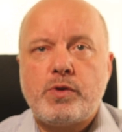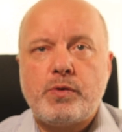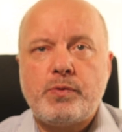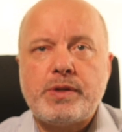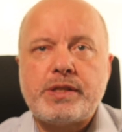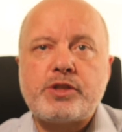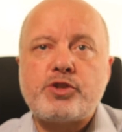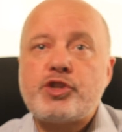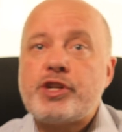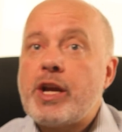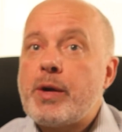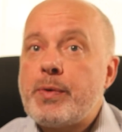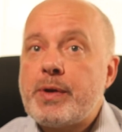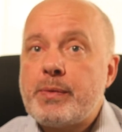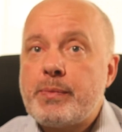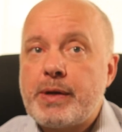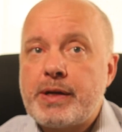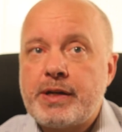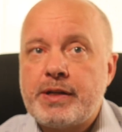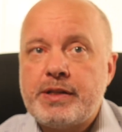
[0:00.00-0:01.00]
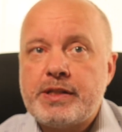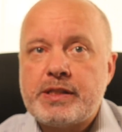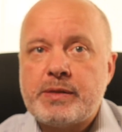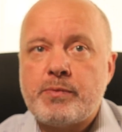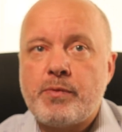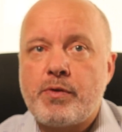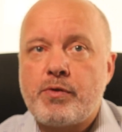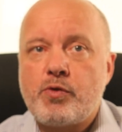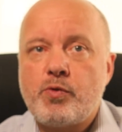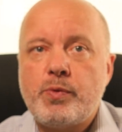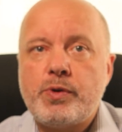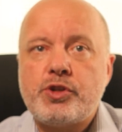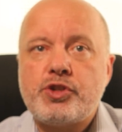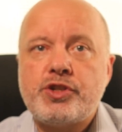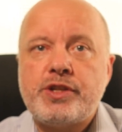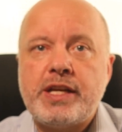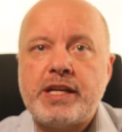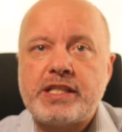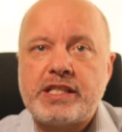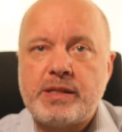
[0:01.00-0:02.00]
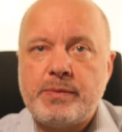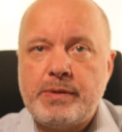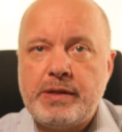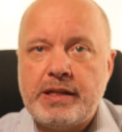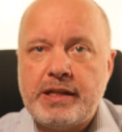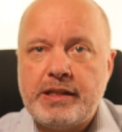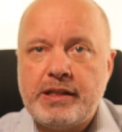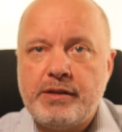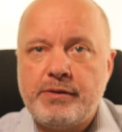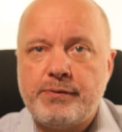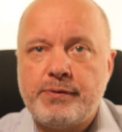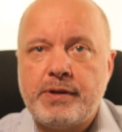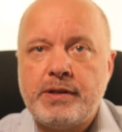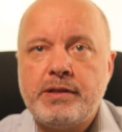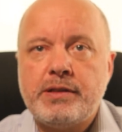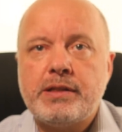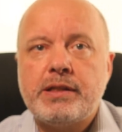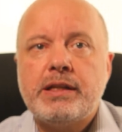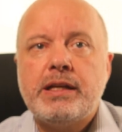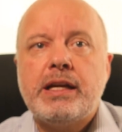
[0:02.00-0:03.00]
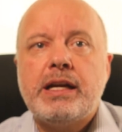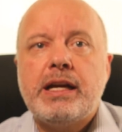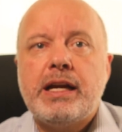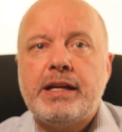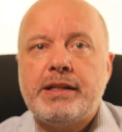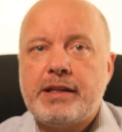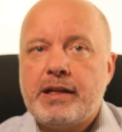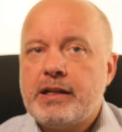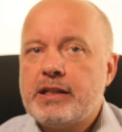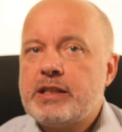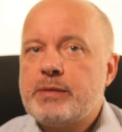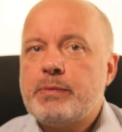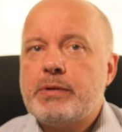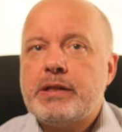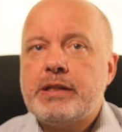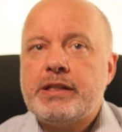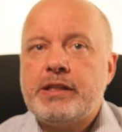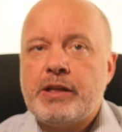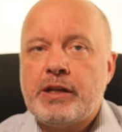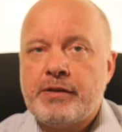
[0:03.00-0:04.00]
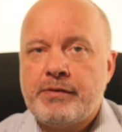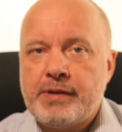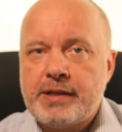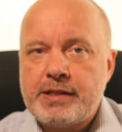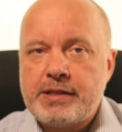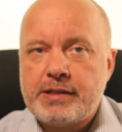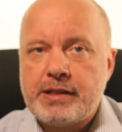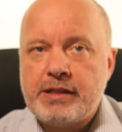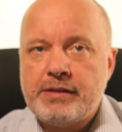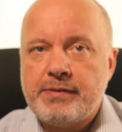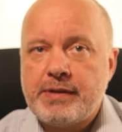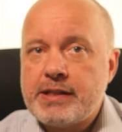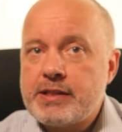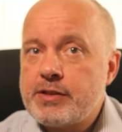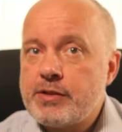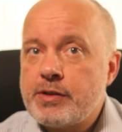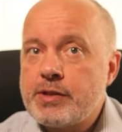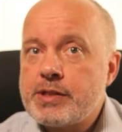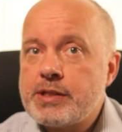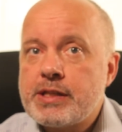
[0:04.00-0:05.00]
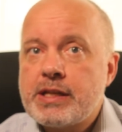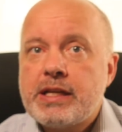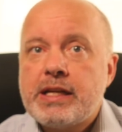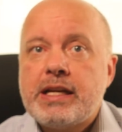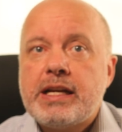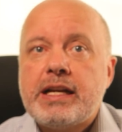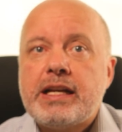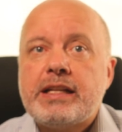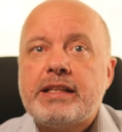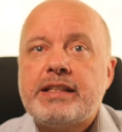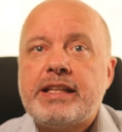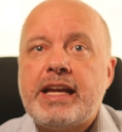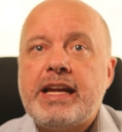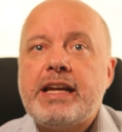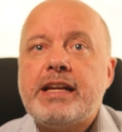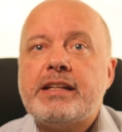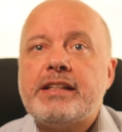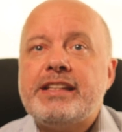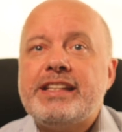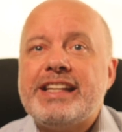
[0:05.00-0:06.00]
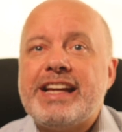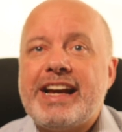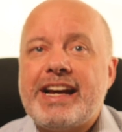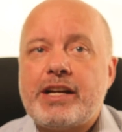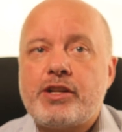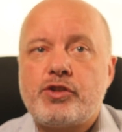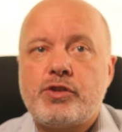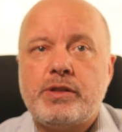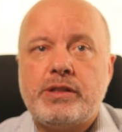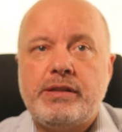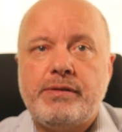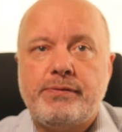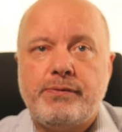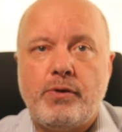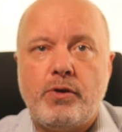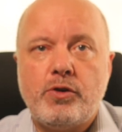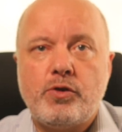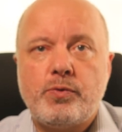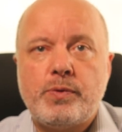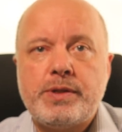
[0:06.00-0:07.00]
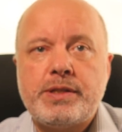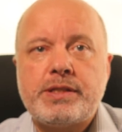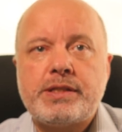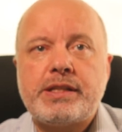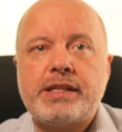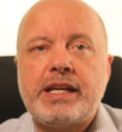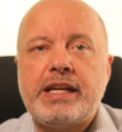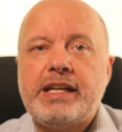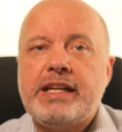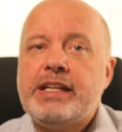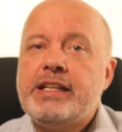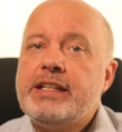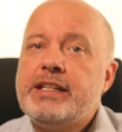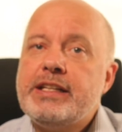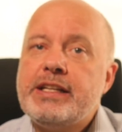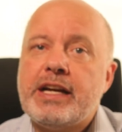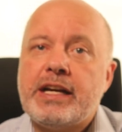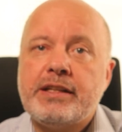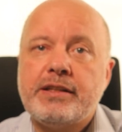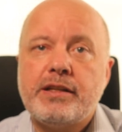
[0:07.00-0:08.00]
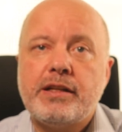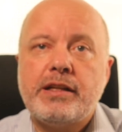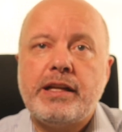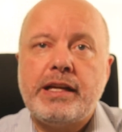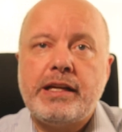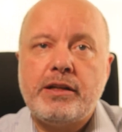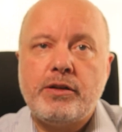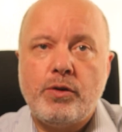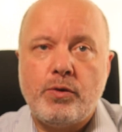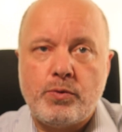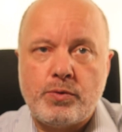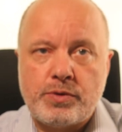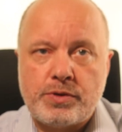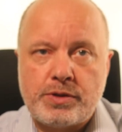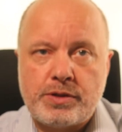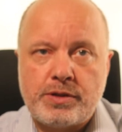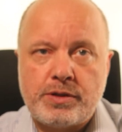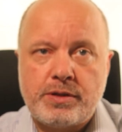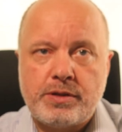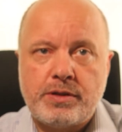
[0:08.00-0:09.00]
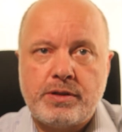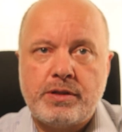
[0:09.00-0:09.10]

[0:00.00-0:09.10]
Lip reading: the risk-sharing mechanism through which the SME Lending Fund and ultimately the investors take the actual default risk in the underlying loans.